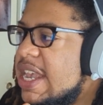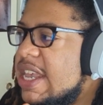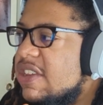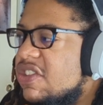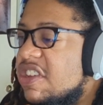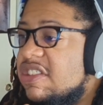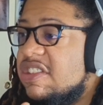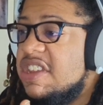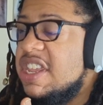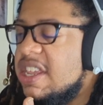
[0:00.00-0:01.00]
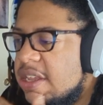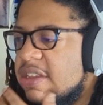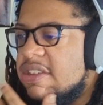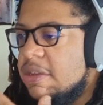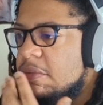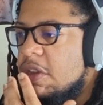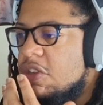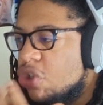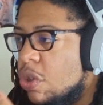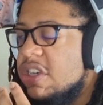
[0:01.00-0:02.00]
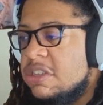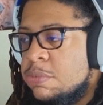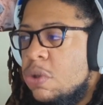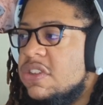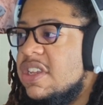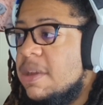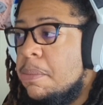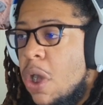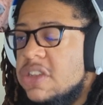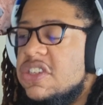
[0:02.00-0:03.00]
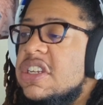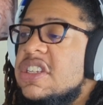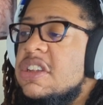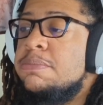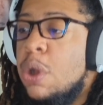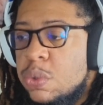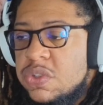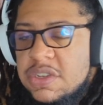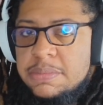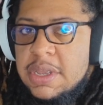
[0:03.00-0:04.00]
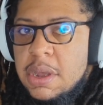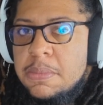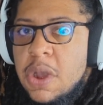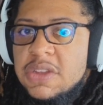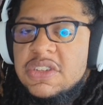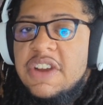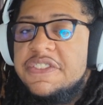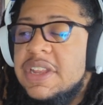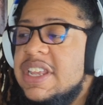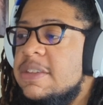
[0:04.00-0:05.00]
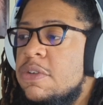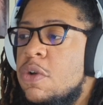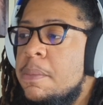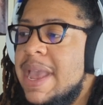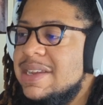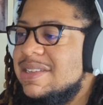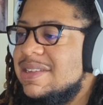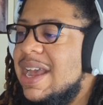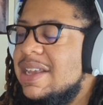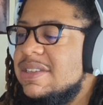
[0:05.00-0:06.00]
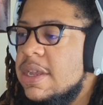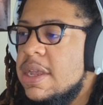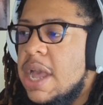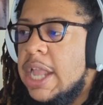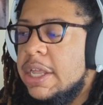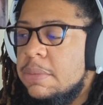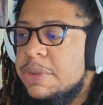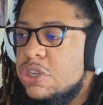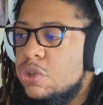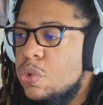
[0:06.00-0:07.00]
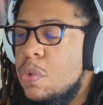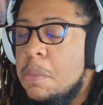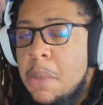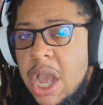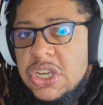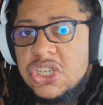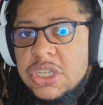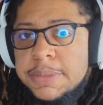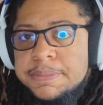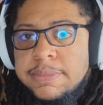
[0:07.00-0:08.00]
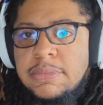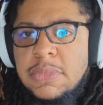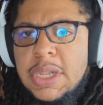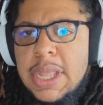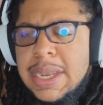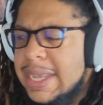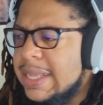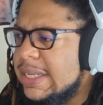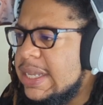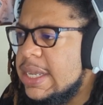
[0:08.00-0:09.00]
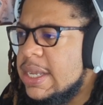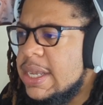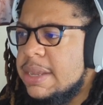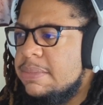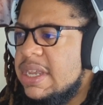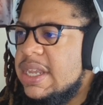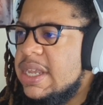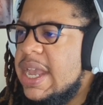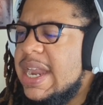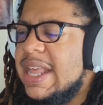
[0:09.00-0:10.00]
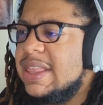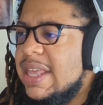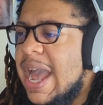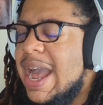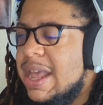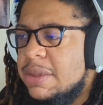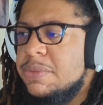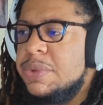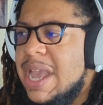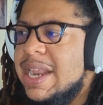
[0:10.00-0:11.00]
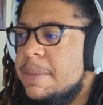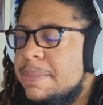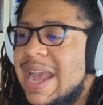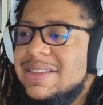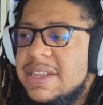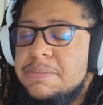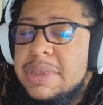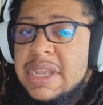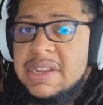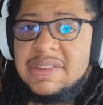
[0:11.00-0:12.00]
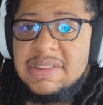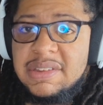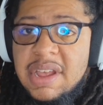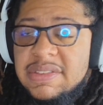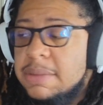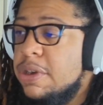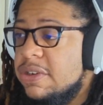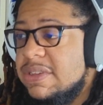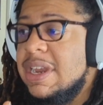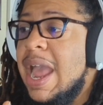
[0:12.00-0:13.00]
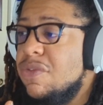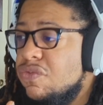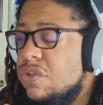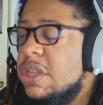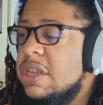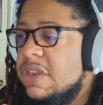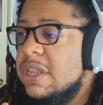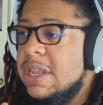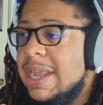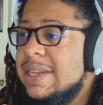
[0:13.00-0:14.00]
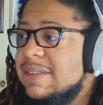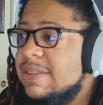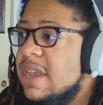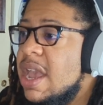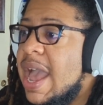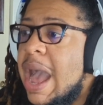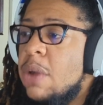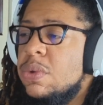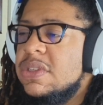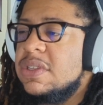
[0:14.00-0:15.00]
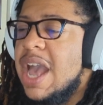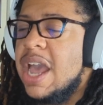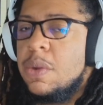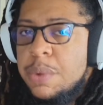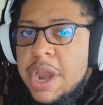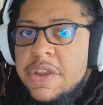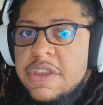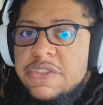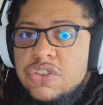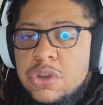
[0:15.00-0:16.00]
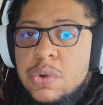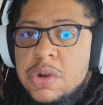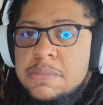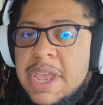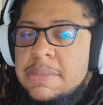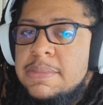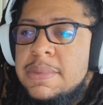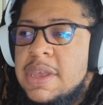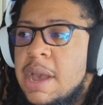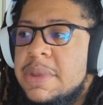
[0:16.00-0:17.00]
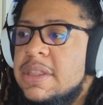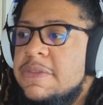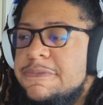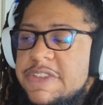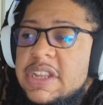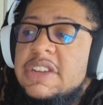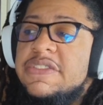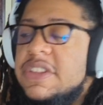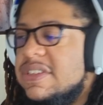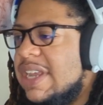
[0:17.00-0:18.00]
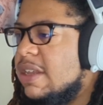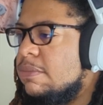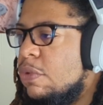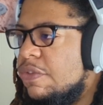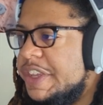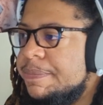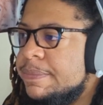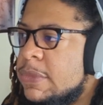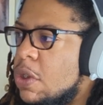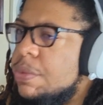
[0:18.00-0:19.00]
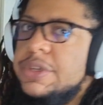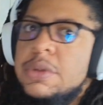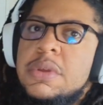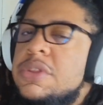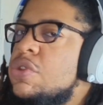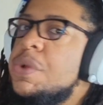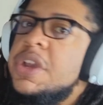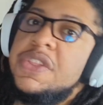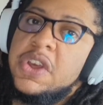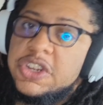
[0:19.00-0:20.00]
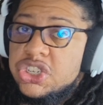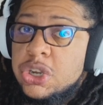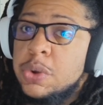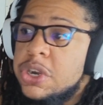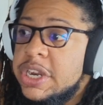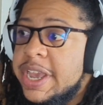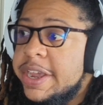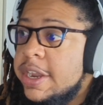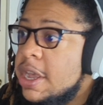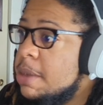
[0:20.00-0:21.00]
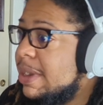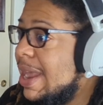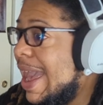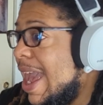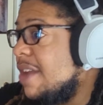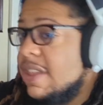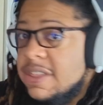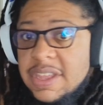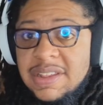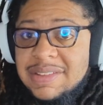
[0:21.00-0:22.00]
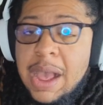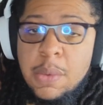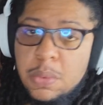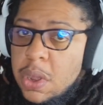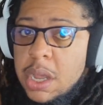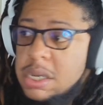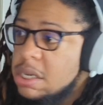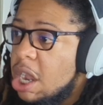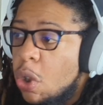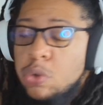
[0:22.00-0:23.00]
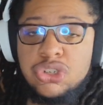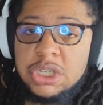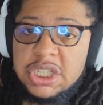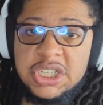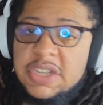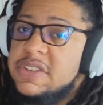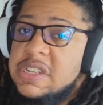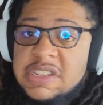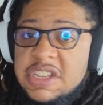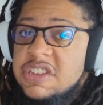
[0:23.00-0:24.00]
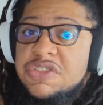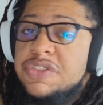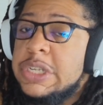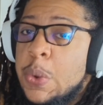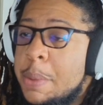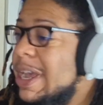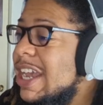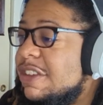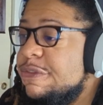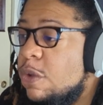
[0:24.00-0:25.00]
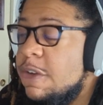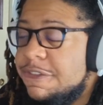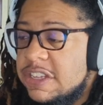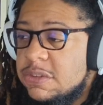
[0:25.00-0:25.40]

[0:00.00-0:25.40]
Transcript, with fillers: is just he, he's Joker is supposed is a monster. he's supposed to be a monster. I feel like he's been romanticized a little bit too much lately in media, and I think I, we got to get back to him being this disgusting person. And I really, really like this. I was kind of wary of the Joker maybe becoming the villain for the second movie, or uh, doing another Joker again. But after this, I want a whole trilogy of this, these three going back and forth.